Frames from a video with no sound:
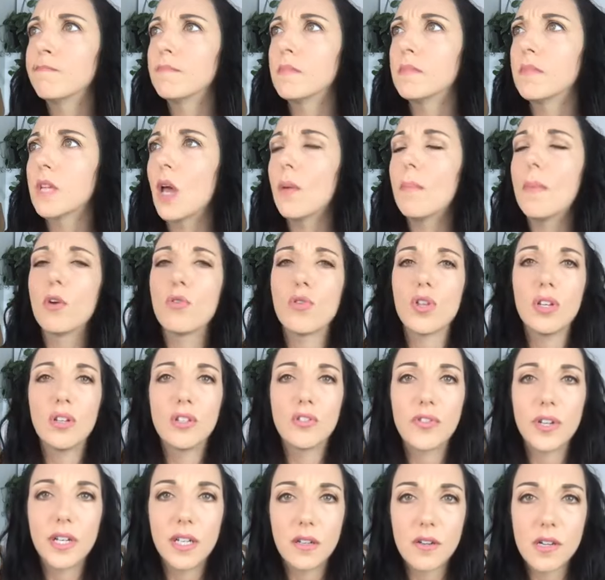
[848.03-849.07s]
emotional
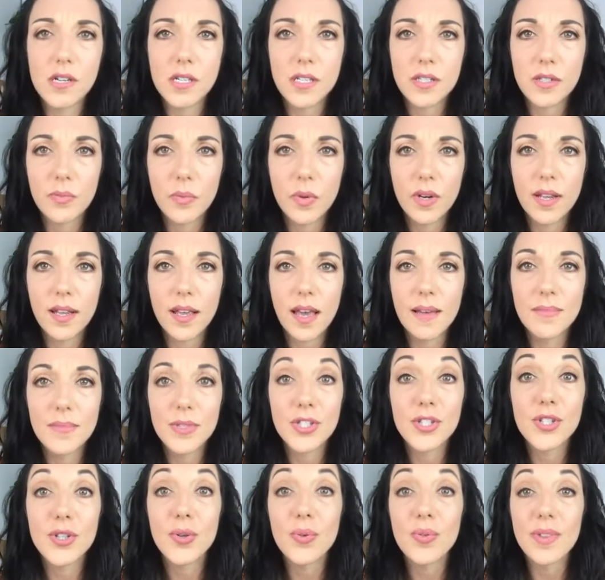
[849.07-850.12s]
triggers when it
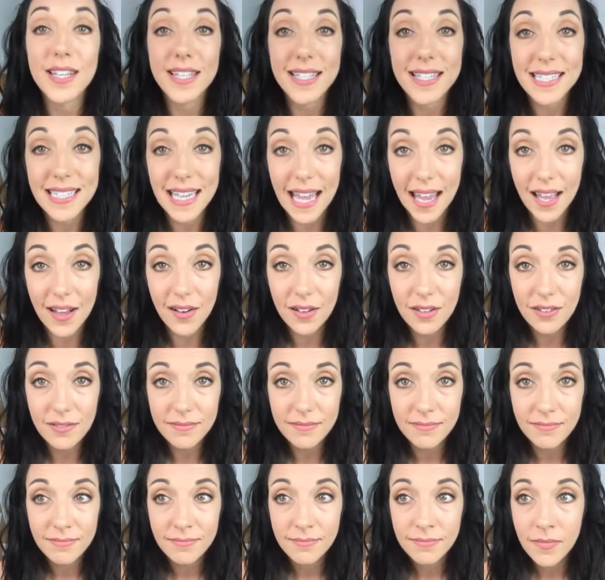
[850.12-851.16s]
comes to the scale.
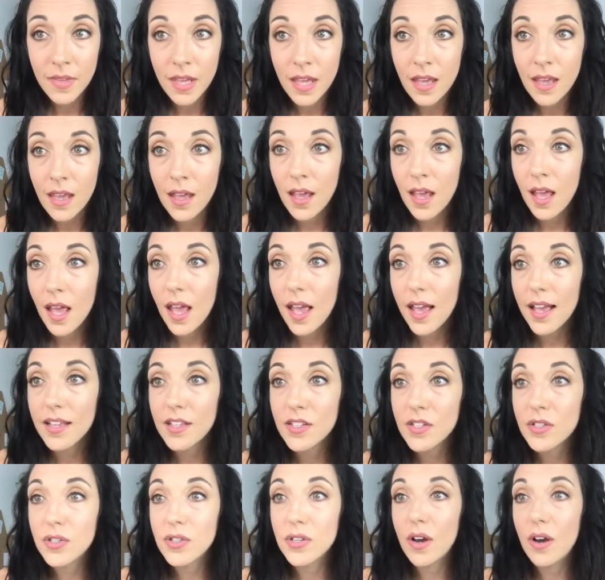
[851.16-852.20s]

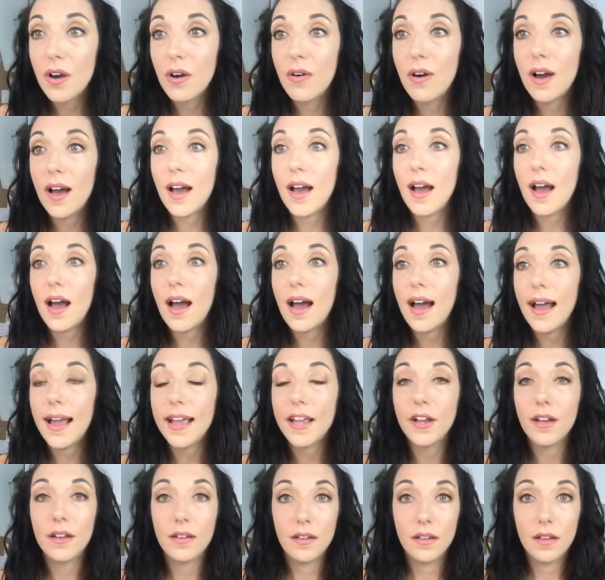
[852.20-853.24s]
And so
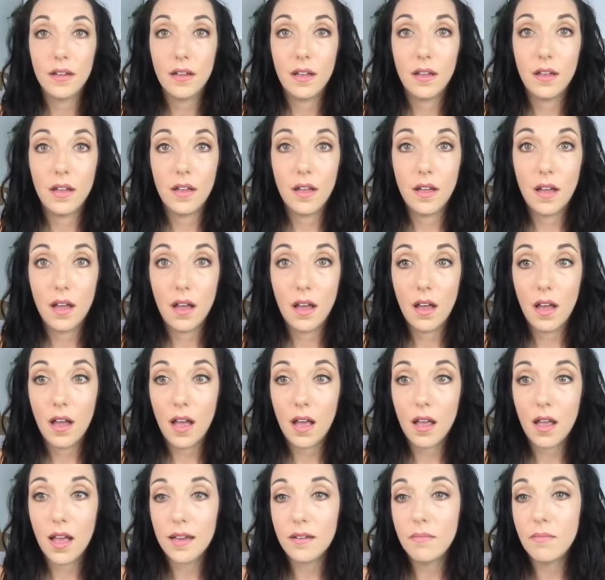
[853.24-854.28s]
I
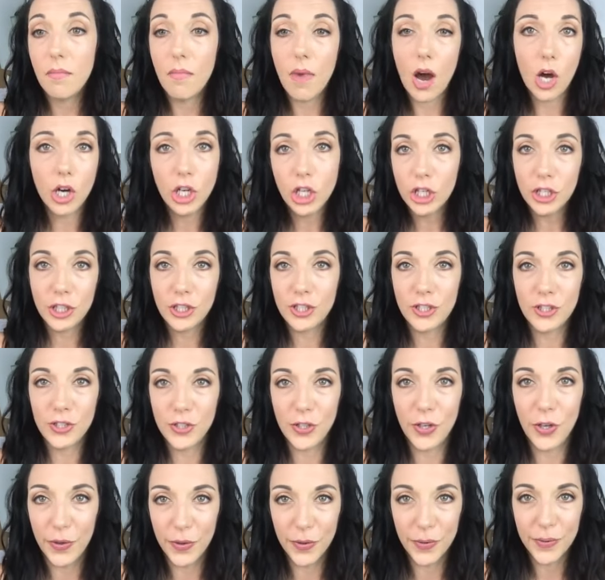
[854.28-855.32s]
admonish
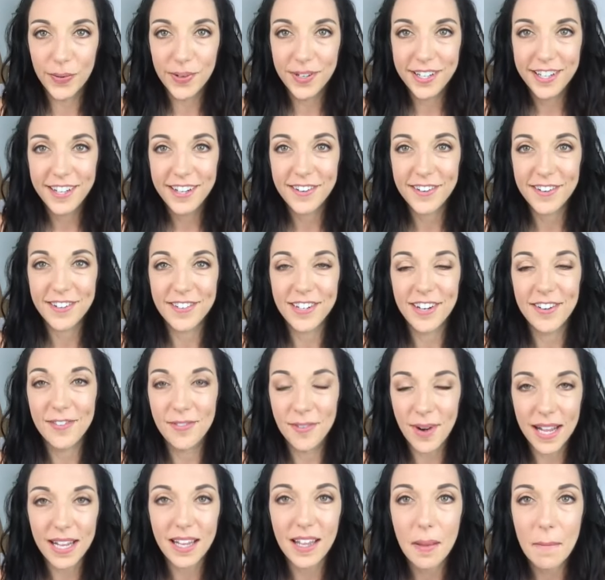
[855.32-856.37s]
you or
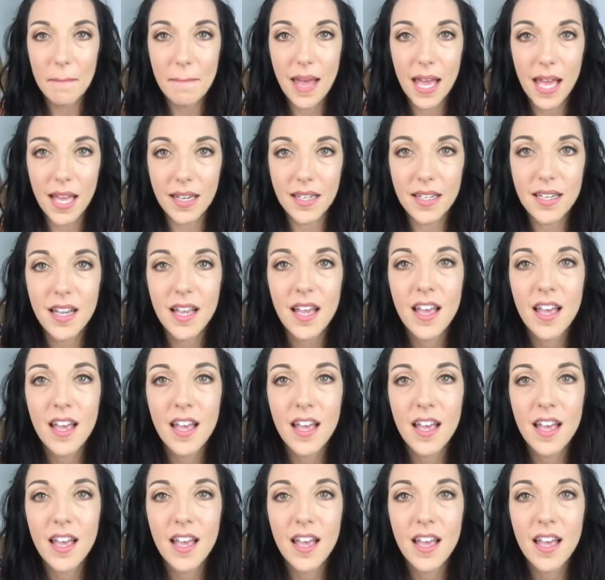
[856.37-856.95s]
recommend